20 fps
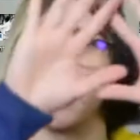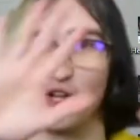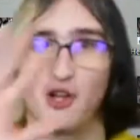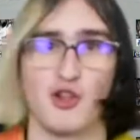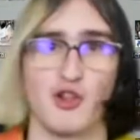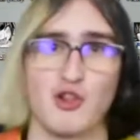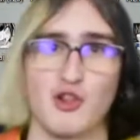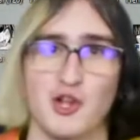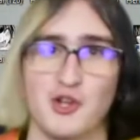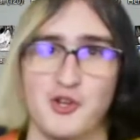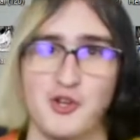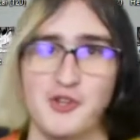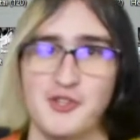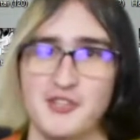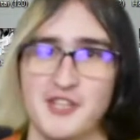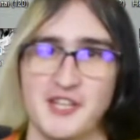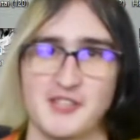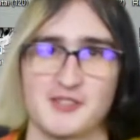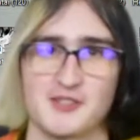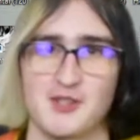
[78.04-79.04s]
cluttered
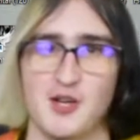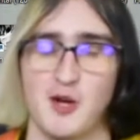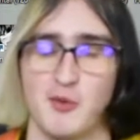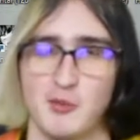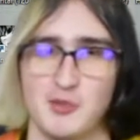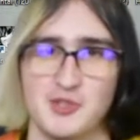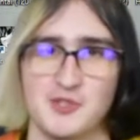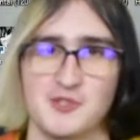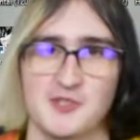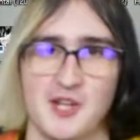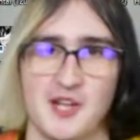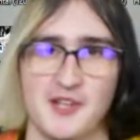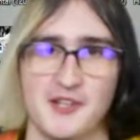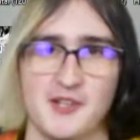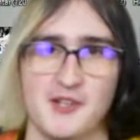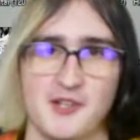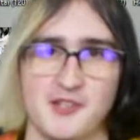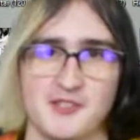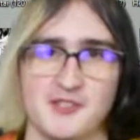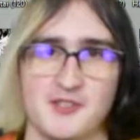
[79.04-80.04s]
desktop with just
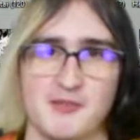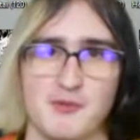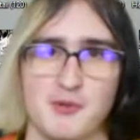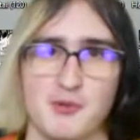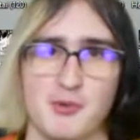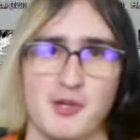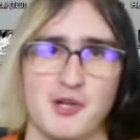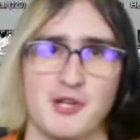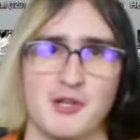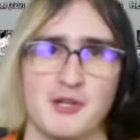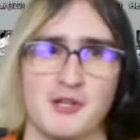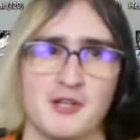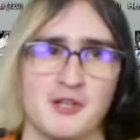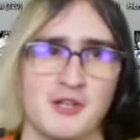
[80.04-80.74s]
icons everywhere.